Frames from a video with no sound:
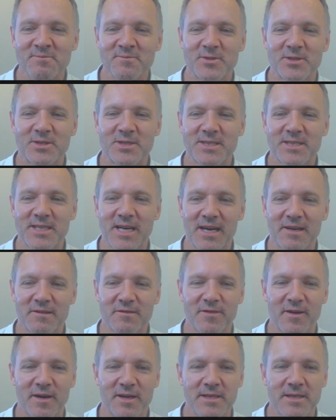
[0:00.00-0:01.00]
This is kind of
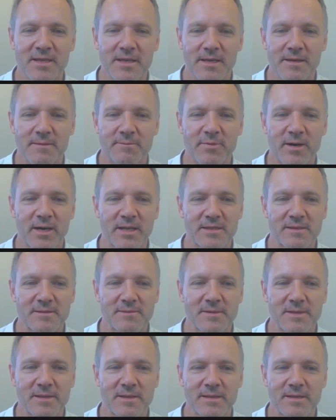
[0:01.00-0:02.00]
funny, but
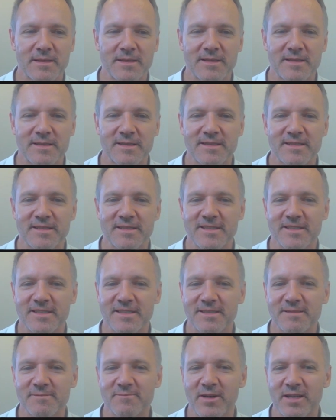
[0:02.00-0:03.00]
the
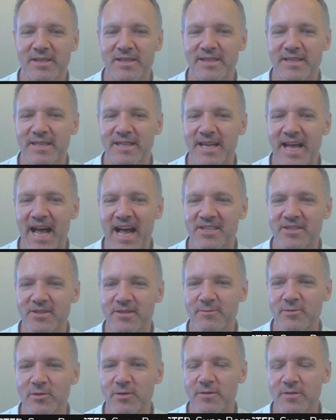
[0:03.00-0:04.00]

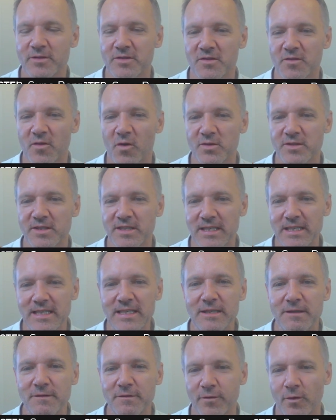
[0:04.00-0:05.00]
natural move is of course
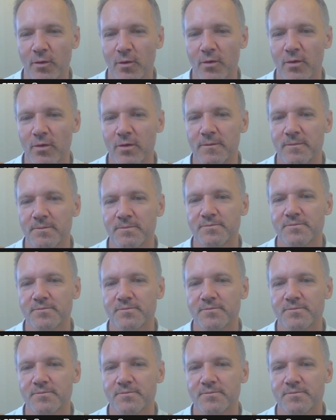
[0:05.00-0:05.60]
e4,